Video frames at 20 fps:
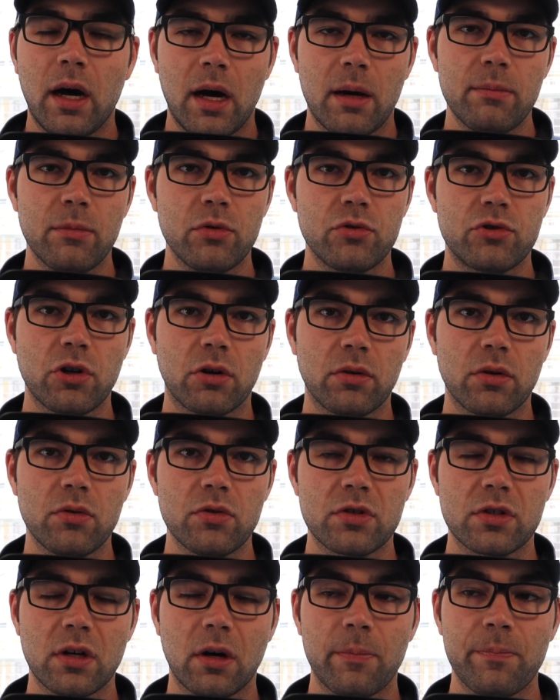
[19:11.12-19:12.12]
on Mucho
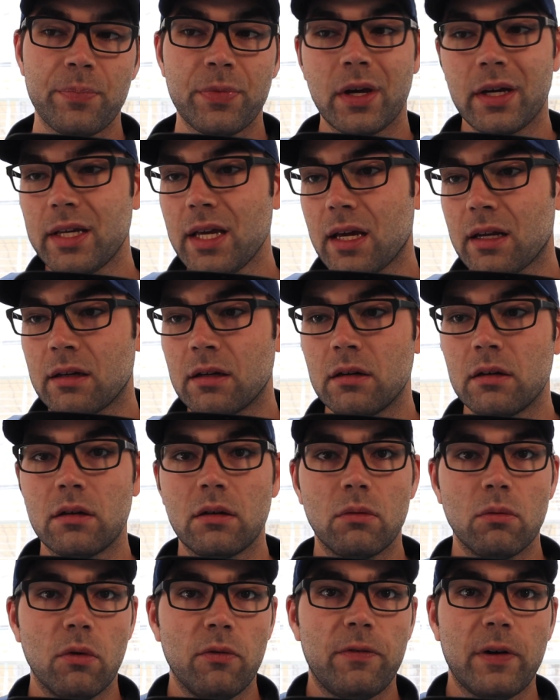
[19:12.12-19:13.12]
Gusto. Again,
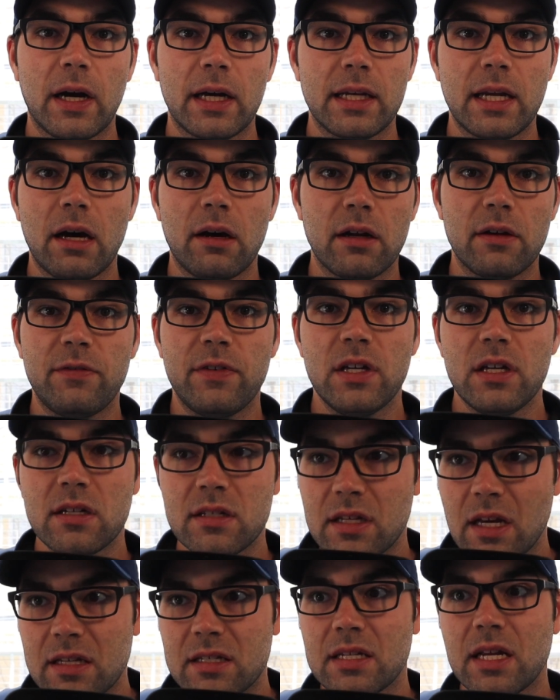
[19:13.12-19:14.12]
we'll find out if he
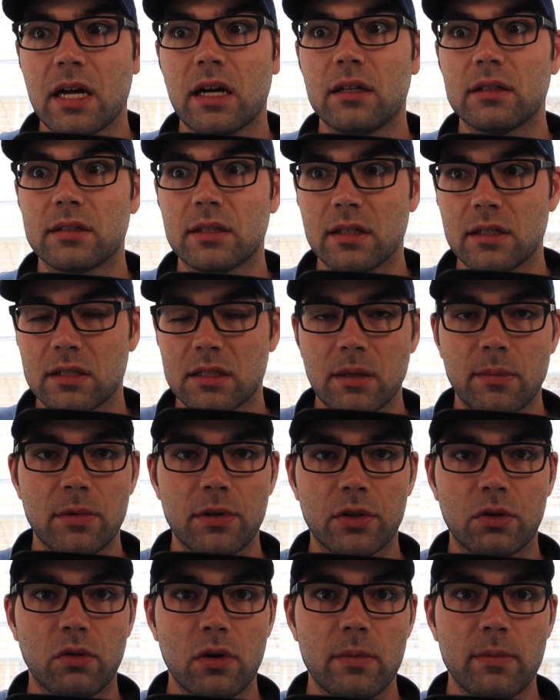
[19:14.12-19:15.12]
is as talented as some
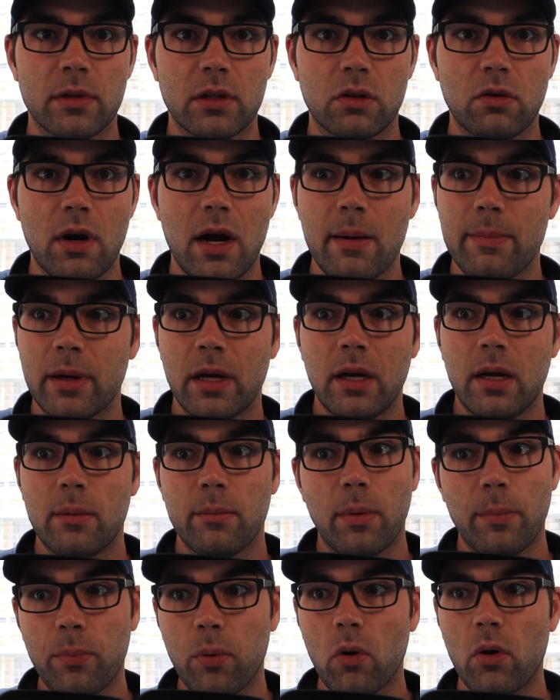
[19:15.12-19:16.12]
of the cream of the crop.
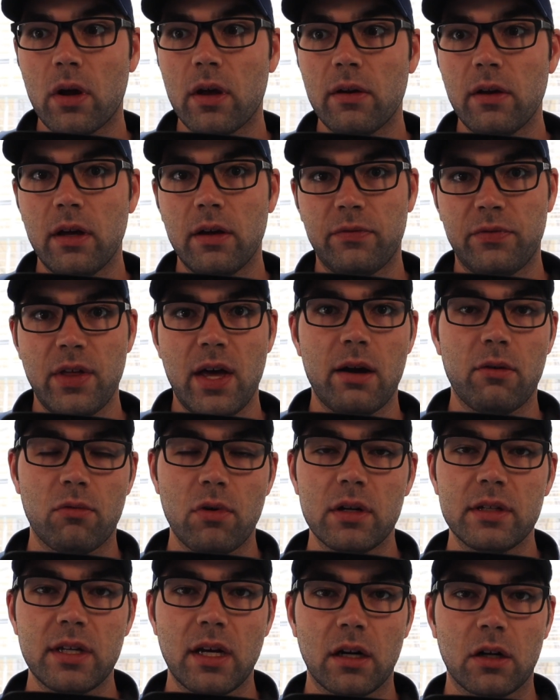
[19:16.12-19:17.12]
But boy, if that
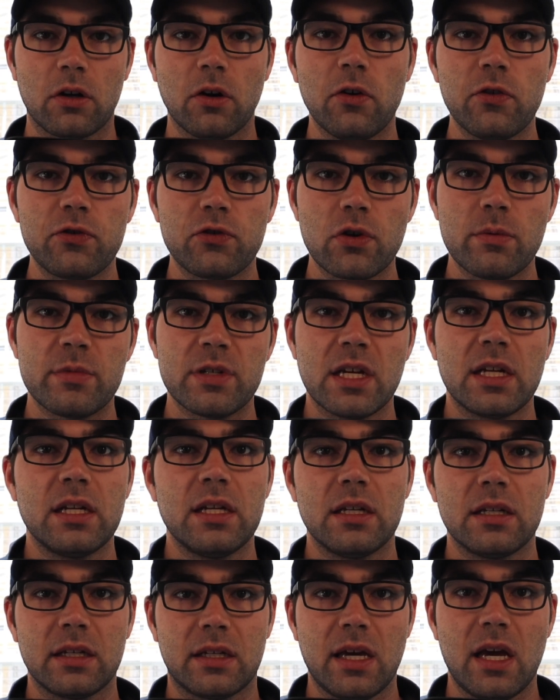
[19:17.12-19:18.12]
run down at Gulfstream is
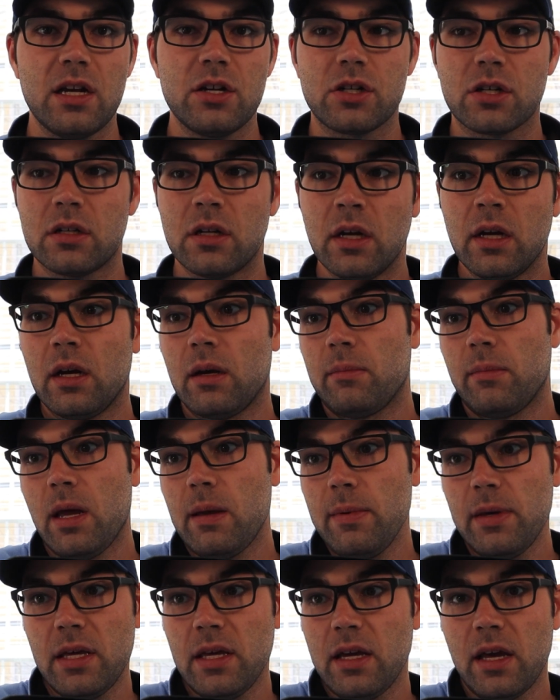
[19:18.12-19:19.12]
any indication,
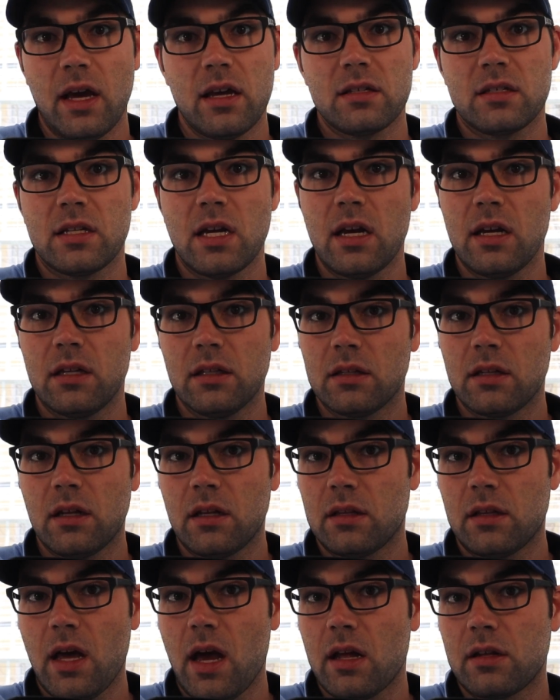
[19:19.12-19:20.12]
maybe he has taken
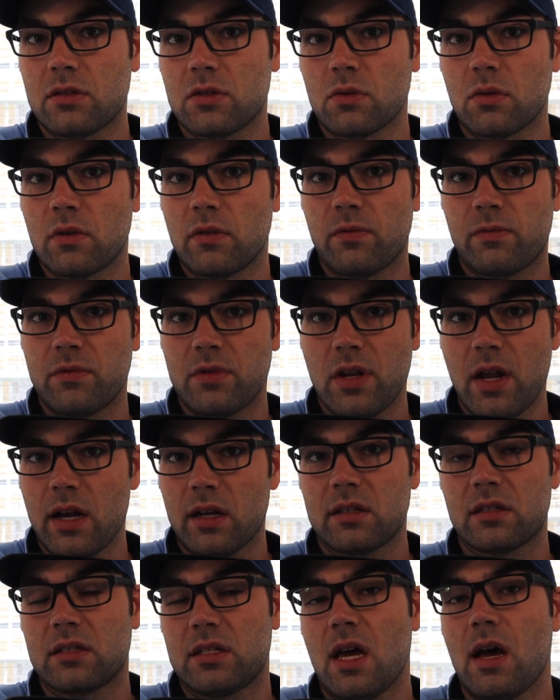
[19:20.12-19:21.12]
that sort of
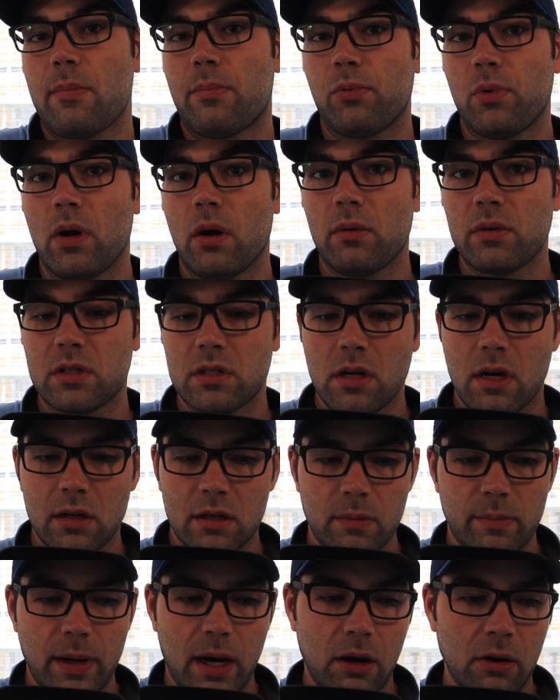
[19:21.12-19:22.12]
next step. We always
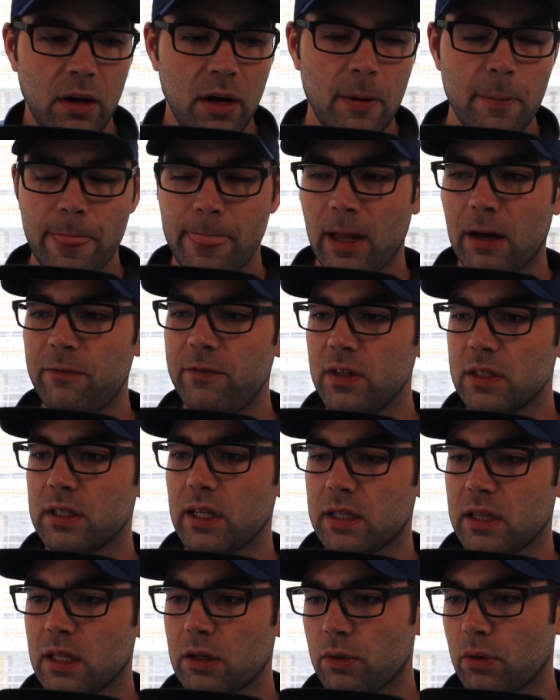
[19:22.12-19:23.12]
talk about, I feel
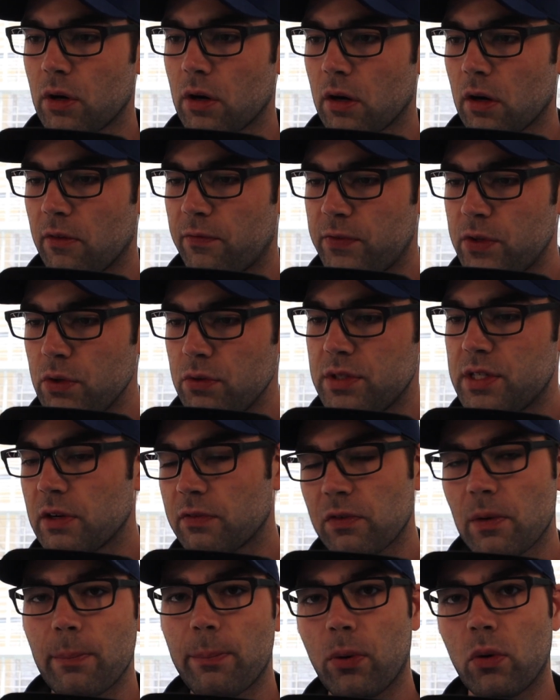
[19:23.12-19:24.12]
like there are a few
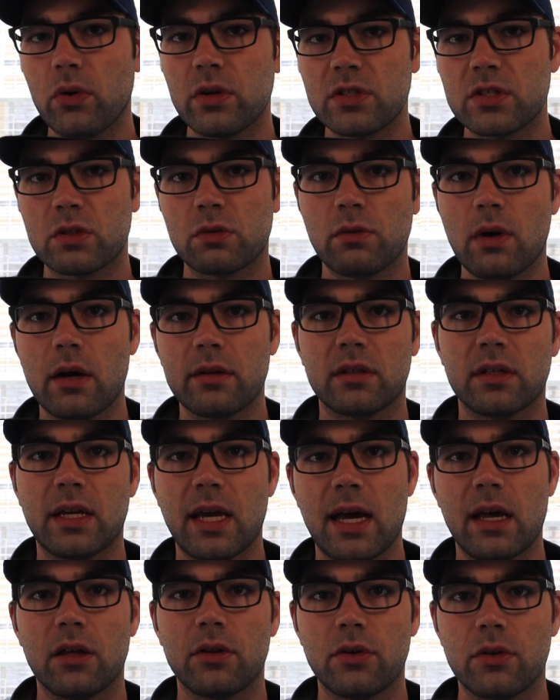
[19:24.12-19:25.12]
different points throughout the
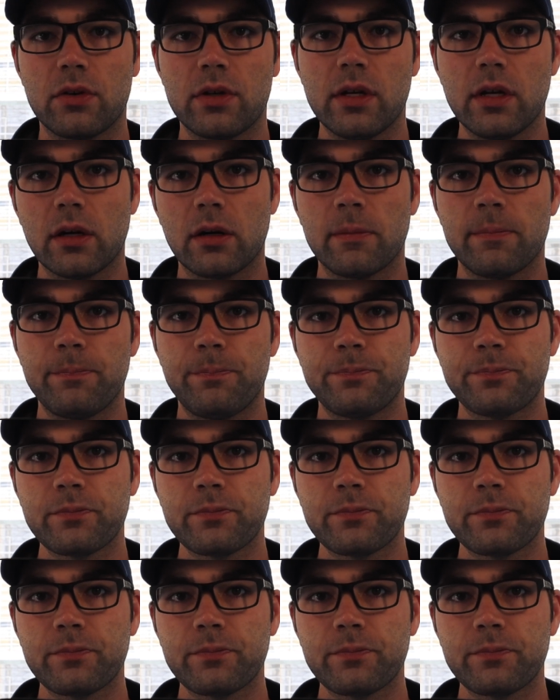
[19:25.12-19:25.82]
calendar year